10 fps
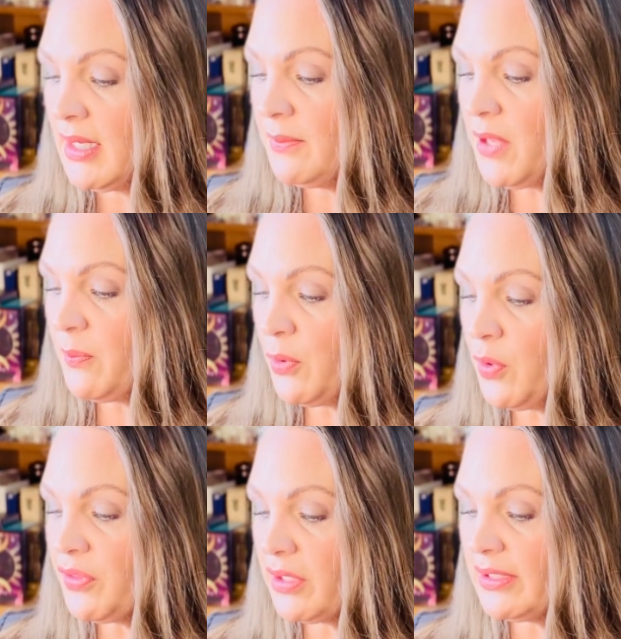People
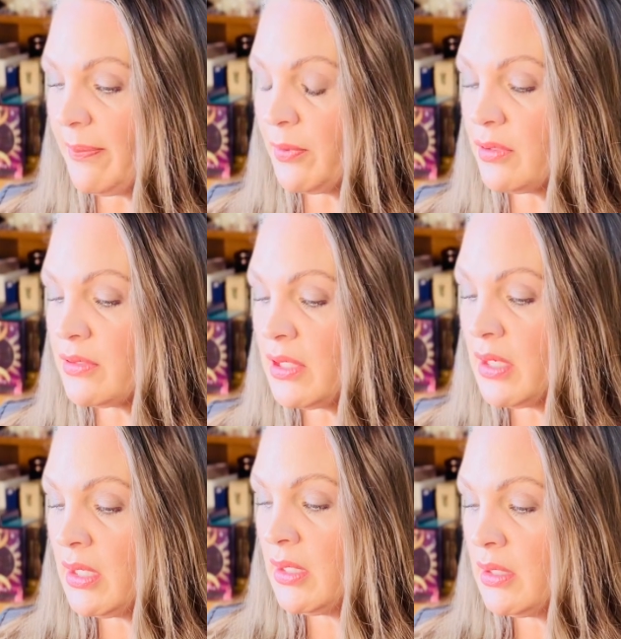with the leopard
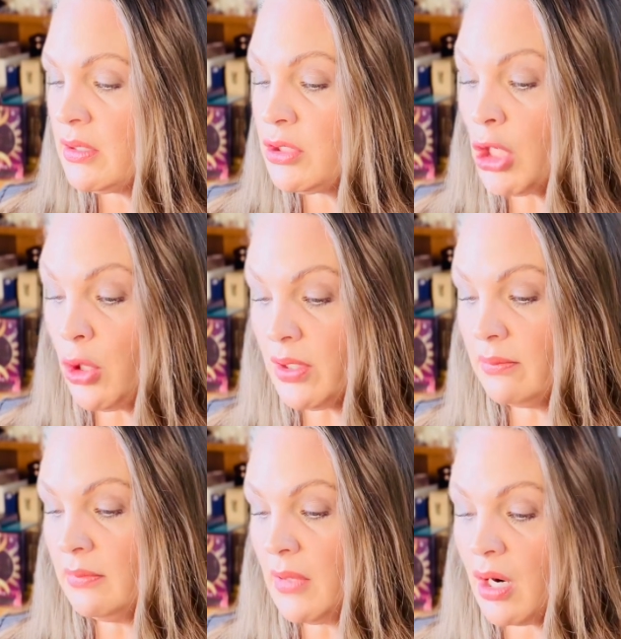
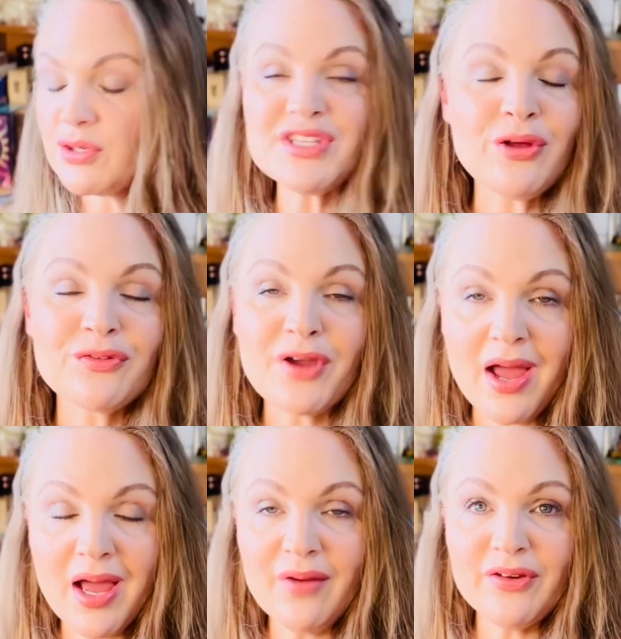totem are
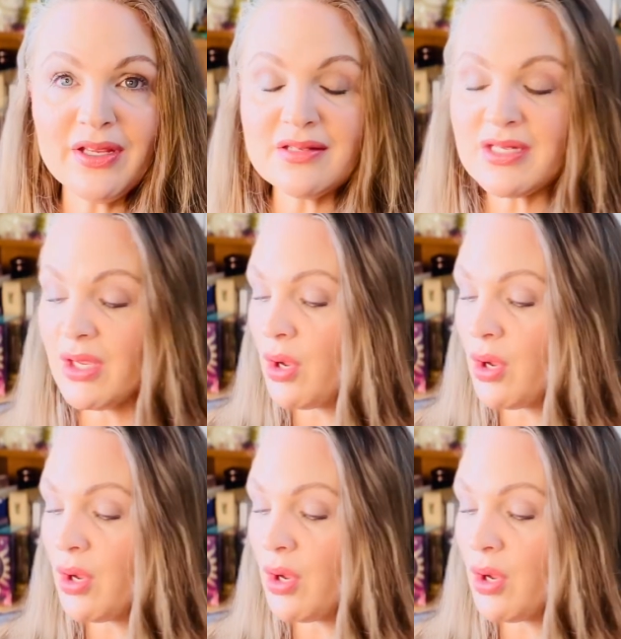self-confident,